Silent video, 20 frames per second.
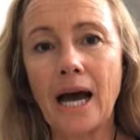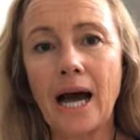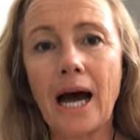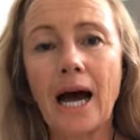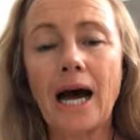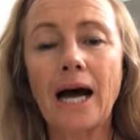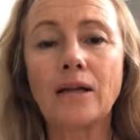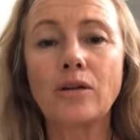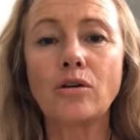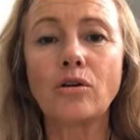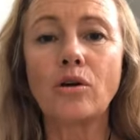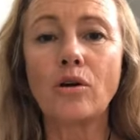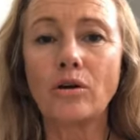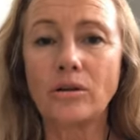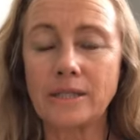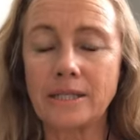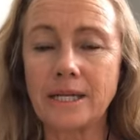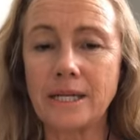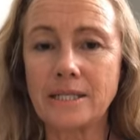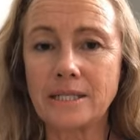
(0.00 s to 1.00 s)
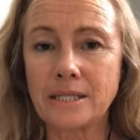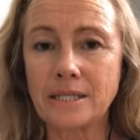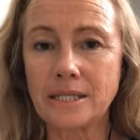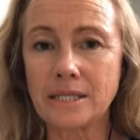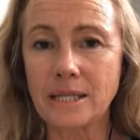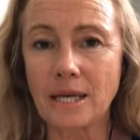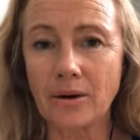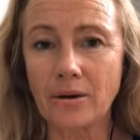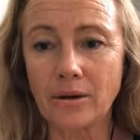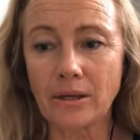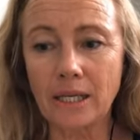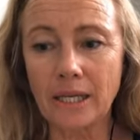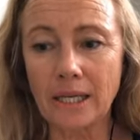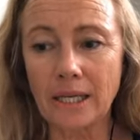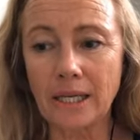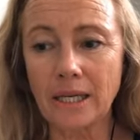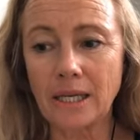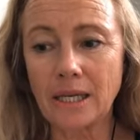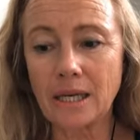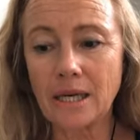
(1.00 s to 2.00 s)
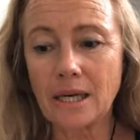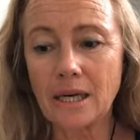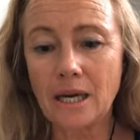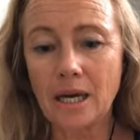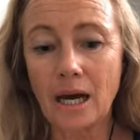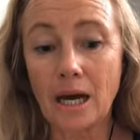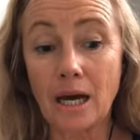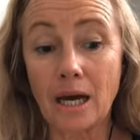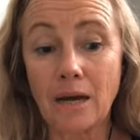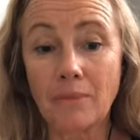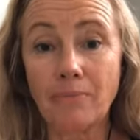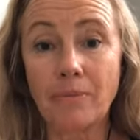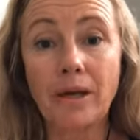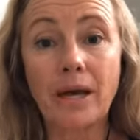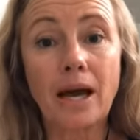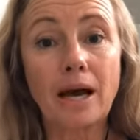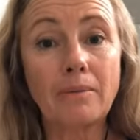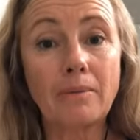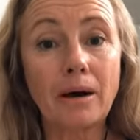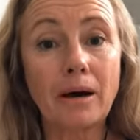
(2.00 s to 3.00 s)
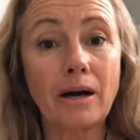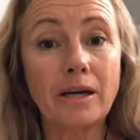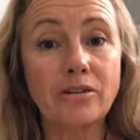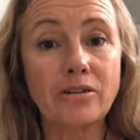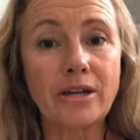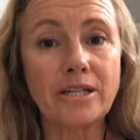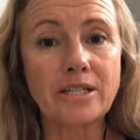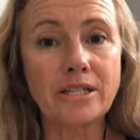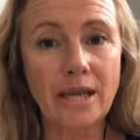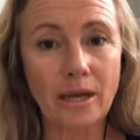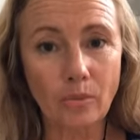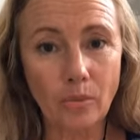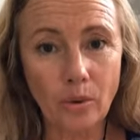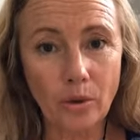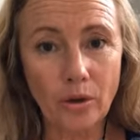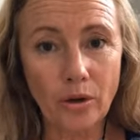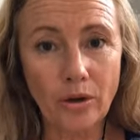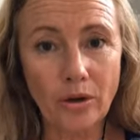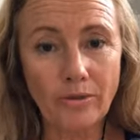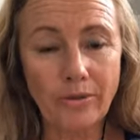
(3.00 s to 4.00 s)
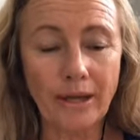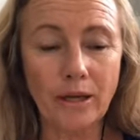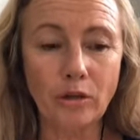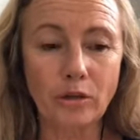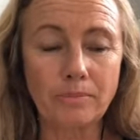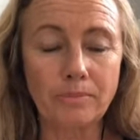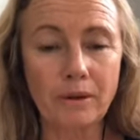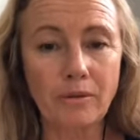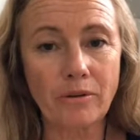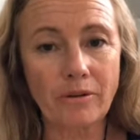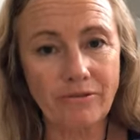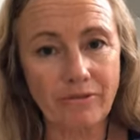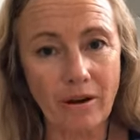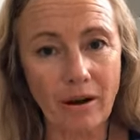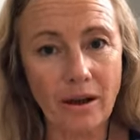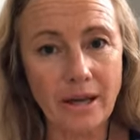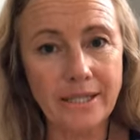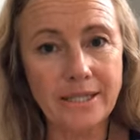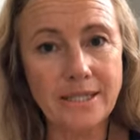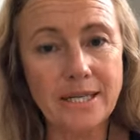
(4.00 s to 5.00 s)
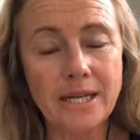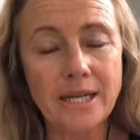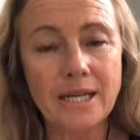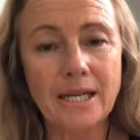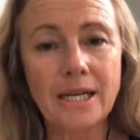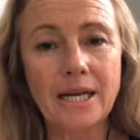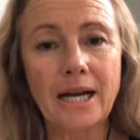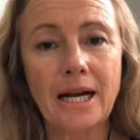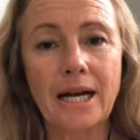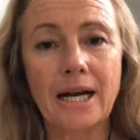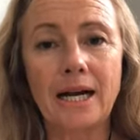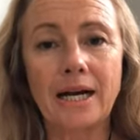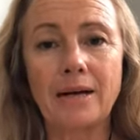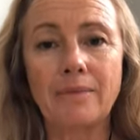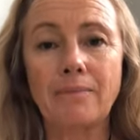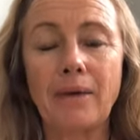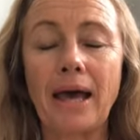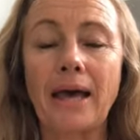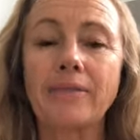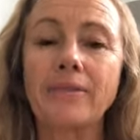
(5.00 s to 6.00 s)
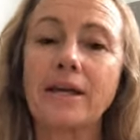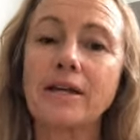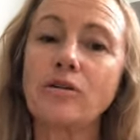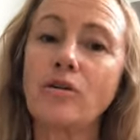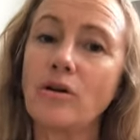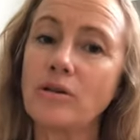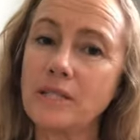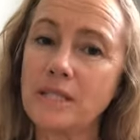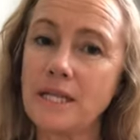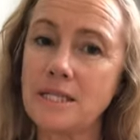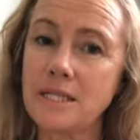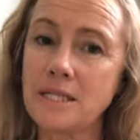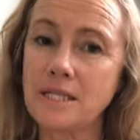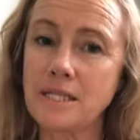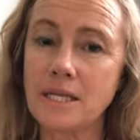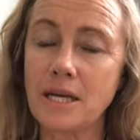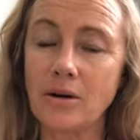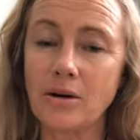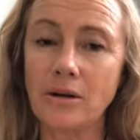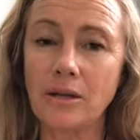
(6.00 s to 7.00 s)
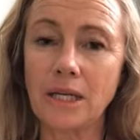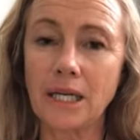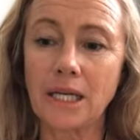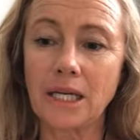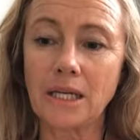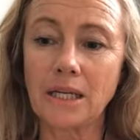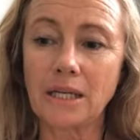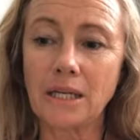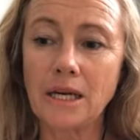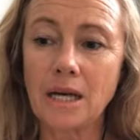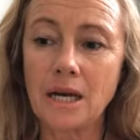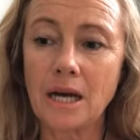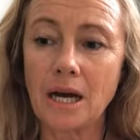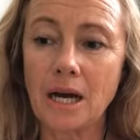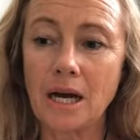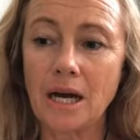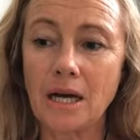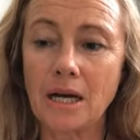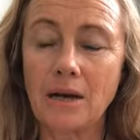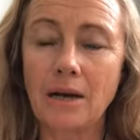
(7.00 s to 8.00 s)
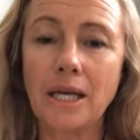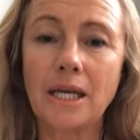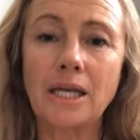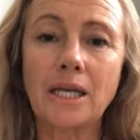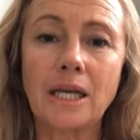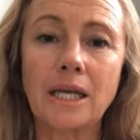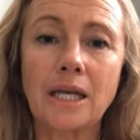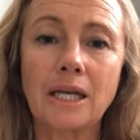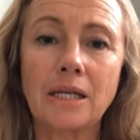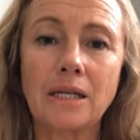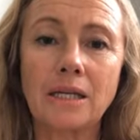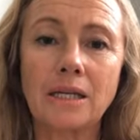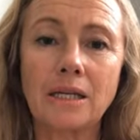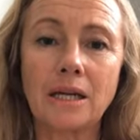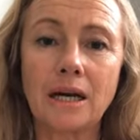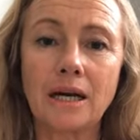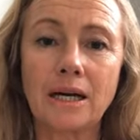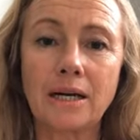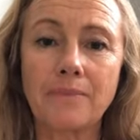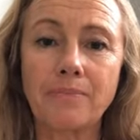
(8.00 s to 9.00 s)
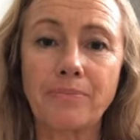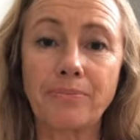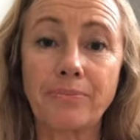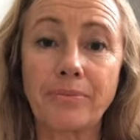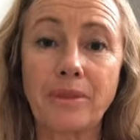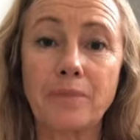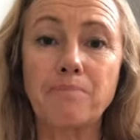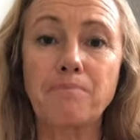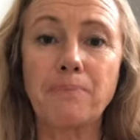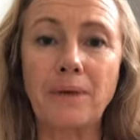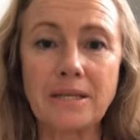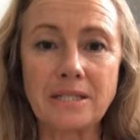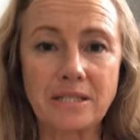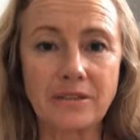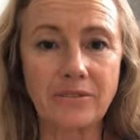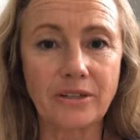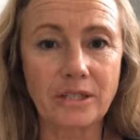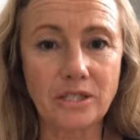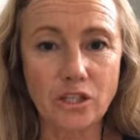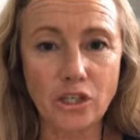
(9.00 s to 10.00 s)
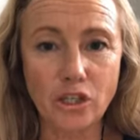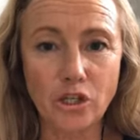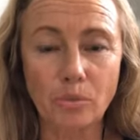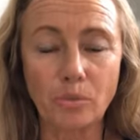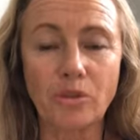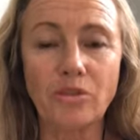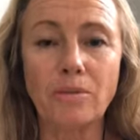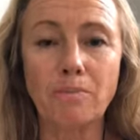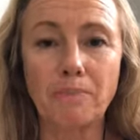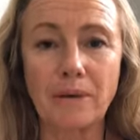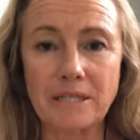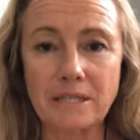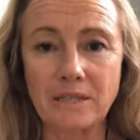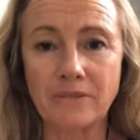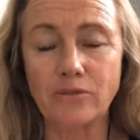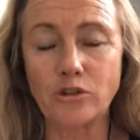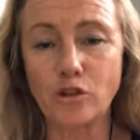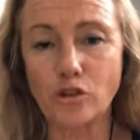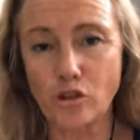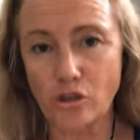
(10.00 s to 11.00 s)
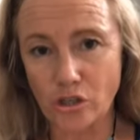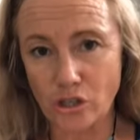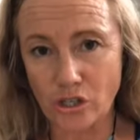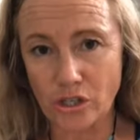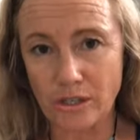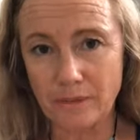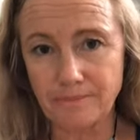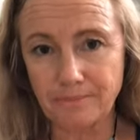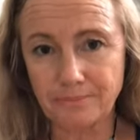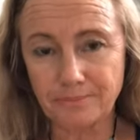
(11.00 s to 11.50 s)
are not necessarily the carbohydrates they were. They could be refined, and they're not necessarily in the best of condition with the best of nutrition.